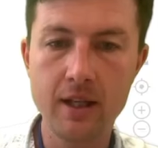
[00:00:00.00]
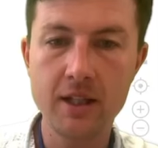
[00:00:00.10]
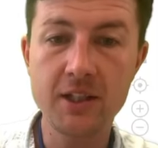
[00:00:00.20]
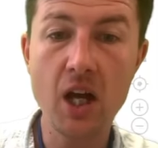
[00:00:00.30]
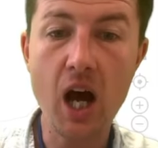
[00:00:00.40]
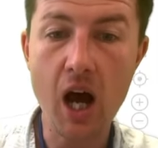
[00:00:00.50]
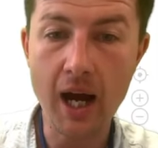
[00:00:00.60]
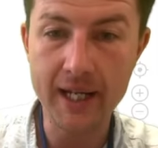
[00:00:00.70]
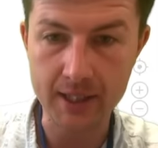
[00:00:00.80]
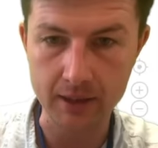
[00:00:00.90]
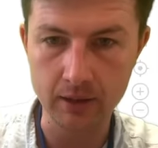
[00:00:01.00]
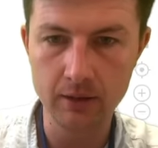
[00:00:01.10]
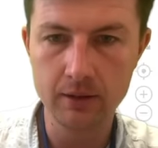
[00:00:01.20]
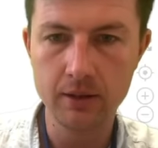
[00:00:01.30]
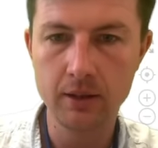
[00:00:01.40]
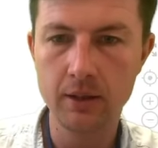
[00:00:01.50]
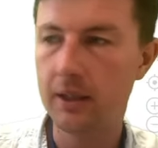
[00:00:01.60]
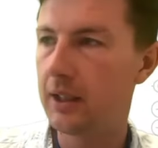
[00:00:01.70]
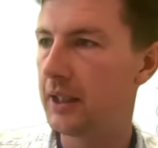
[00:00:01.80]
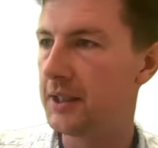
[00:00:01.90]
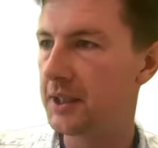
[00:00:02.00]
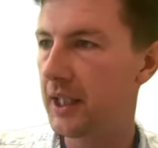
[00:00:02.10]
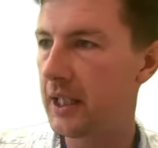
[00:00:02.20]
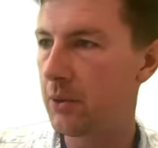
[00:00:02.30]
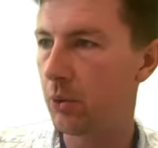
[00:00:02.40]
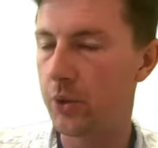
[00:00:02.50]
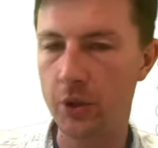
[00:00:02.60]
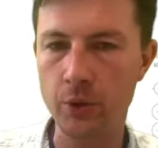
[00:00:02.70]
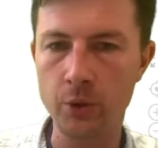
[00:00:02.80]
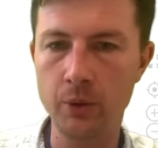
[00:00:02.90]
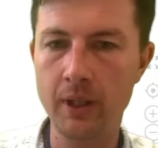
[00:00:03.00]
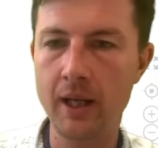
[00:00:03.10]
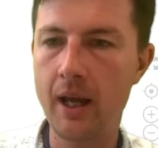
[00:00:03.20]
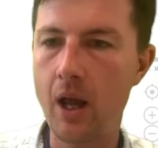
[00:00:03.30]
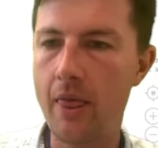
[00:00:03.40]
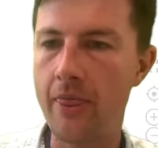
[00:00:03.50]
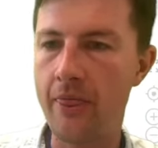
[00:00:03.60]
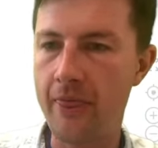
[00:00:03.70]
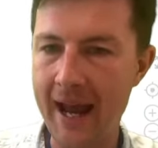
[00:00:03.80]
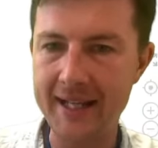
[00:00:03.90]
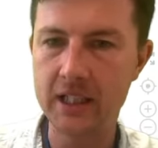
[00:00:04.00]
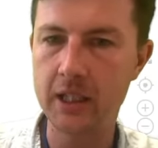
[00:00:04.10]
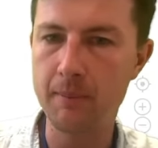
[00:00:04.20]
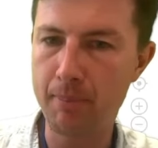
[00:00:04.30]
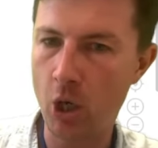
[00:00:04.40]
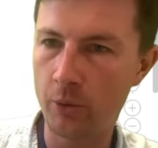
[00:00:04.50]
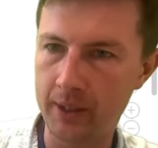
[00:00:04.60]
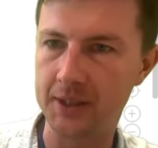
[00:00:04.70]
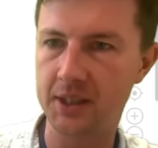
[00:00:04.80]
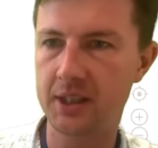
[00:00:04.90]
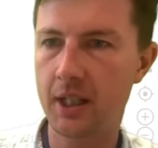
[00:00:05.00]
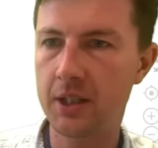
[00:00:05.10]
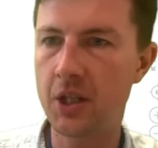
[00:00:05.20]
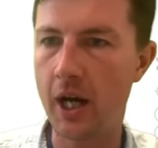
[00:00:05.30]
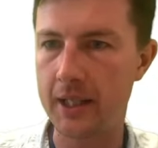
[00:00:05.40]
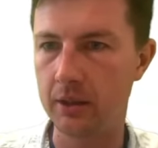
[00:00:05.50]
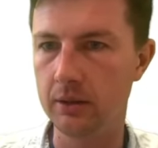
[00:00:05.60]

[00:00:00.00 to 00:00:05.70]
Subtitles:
title is equal to that component's title.